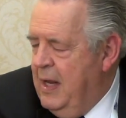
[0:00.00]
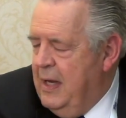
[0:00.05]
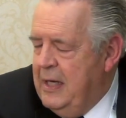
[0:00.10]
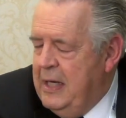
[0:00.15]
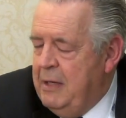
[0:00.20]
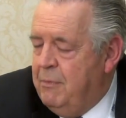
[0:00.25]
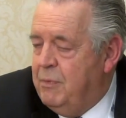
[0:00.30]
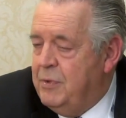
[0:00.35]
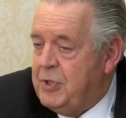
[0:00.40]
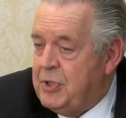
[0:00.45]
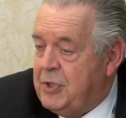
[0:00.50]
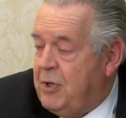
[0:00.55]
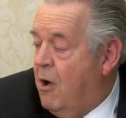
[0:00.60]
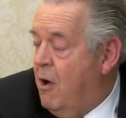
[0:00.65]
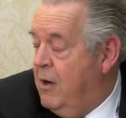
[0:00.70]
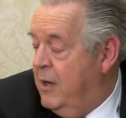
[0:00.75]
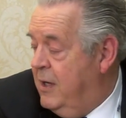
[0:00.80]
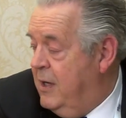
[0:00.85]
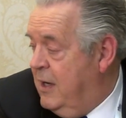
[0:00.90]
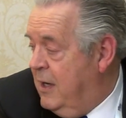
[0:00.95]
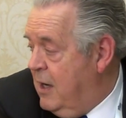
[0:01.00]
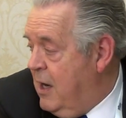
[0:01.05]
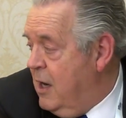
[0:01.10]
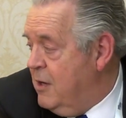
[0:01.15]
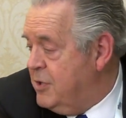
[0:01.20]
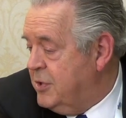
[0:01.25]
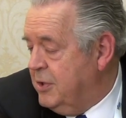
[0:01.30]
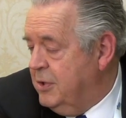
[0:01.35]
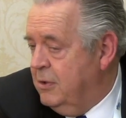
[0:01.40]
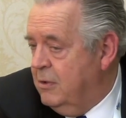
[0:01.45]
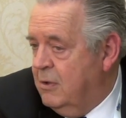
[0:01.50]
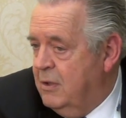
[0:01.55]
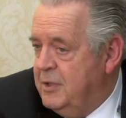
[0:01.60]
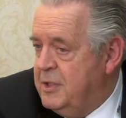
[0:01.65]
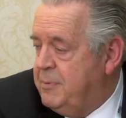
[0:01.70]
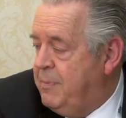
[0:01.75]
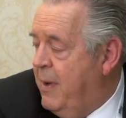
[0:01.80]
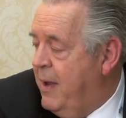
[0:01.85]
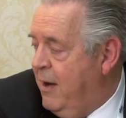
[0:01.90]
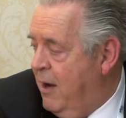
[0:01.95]
Right. It was started at our school
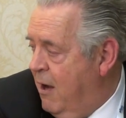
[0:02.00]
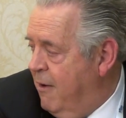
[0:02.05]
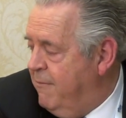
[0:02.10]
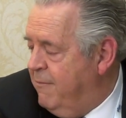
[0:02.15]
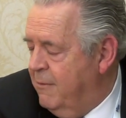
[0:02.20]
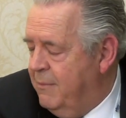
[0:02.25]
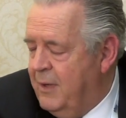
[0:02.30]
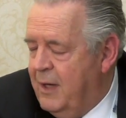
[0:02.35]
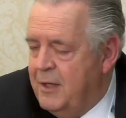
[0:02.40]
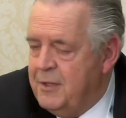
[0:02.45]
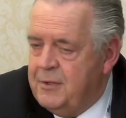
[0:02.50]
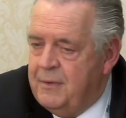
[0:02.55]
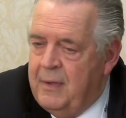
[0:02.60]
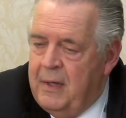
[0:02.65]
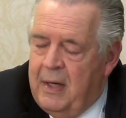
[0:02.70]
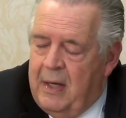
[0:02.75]
and spun off from us.